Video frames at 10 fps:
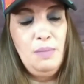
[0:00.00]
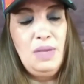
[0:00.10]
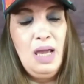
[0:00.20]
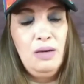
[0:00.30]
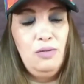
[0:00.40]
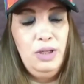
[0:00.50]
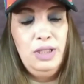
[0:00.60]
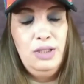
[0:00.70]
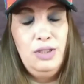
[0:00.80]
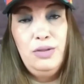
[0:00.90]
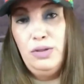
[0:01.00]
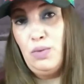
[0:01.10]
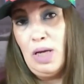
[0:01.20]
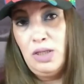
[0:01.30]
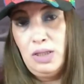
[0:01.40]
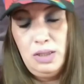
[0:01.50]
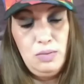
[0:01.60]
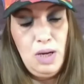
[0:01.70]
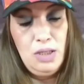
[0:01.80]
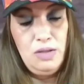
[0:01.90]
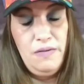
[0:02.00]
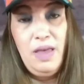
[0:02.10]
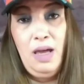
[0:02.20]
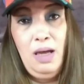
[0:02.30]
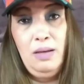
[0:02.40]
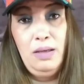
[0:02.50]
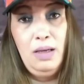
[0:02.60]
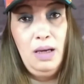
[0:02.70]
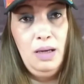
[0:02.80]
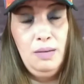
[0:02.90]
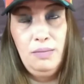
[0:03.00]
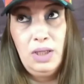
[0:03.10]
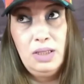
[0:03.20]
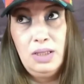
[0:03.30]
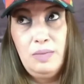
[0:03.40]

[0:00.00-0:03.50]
Not going to do a swatchity swatch of that because um,